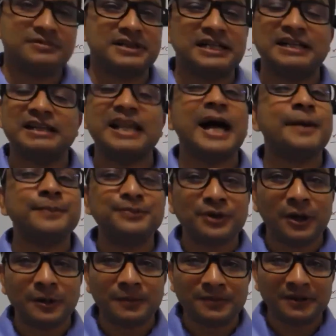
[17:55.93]
a
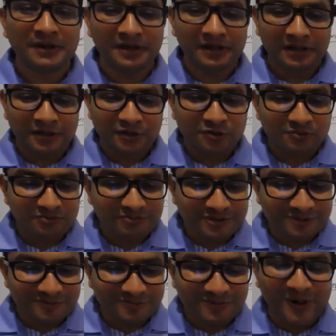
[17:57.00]
laptop. You
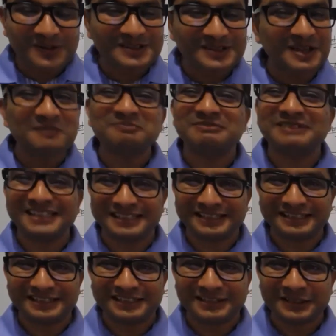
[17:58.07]
brought
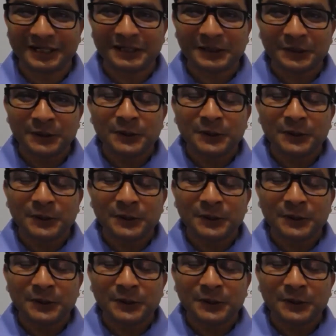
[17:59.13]
something, right?